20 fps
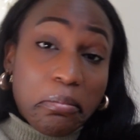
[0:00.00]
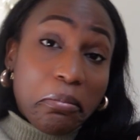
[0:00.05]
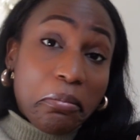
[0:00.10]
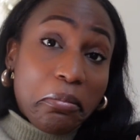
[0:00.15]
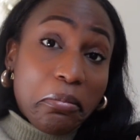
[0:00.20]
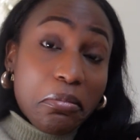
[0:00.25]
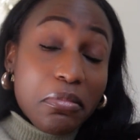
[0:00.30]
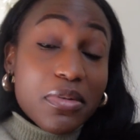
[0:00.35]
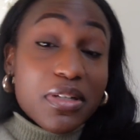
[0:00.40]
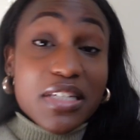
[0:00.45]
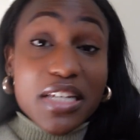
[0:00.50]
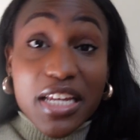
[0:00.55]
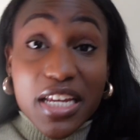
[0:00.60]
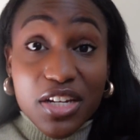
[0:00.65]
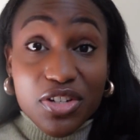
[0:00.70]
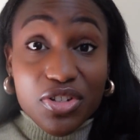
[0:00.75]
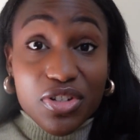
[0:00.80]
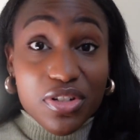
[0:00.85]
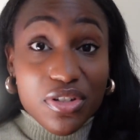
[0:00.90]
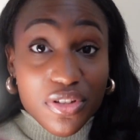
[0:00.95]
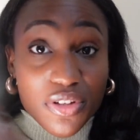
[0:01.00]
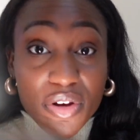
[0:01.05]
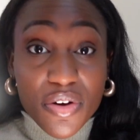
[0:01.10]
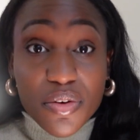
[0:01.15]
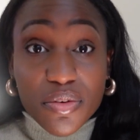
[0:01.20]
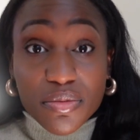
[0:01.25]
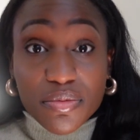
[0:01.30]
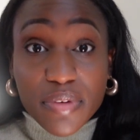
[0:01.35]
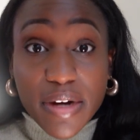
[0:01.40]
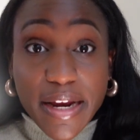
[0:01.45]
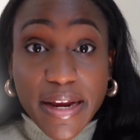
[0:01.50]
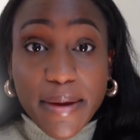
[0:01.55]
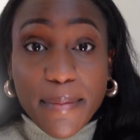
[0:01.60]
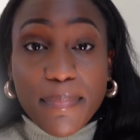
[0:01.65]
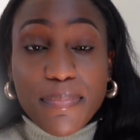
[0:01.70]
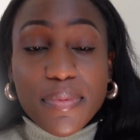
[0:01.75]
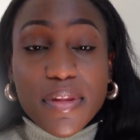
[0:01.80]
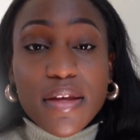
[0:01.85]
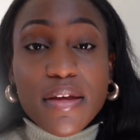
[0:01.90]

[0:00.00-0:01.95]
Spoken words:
to each its own, right?